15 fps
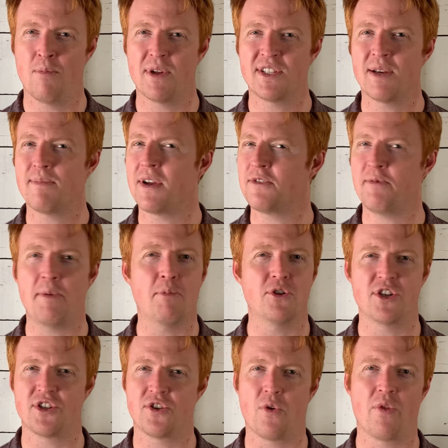but sometimes people
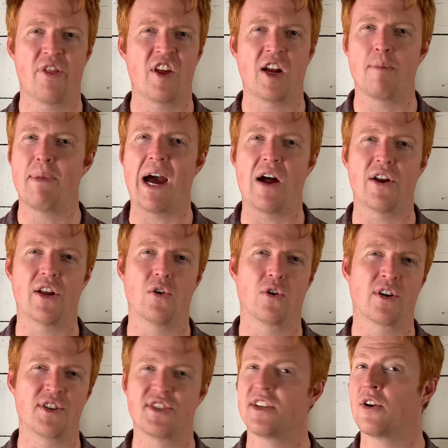just don't think about it or
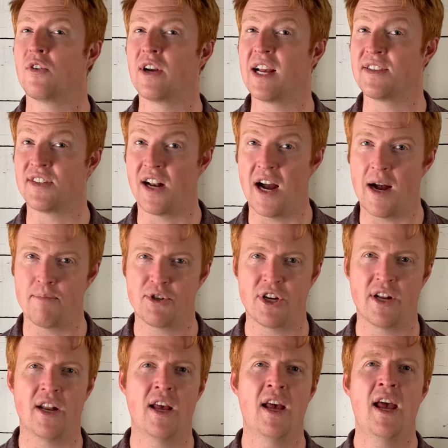consider it as an
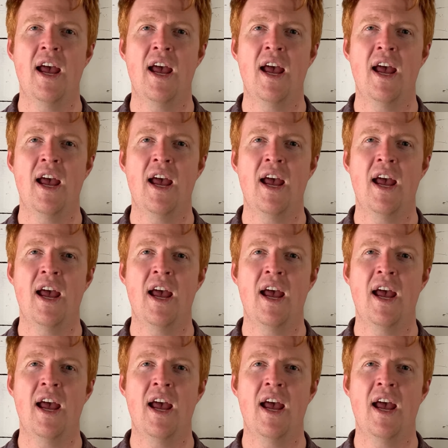option.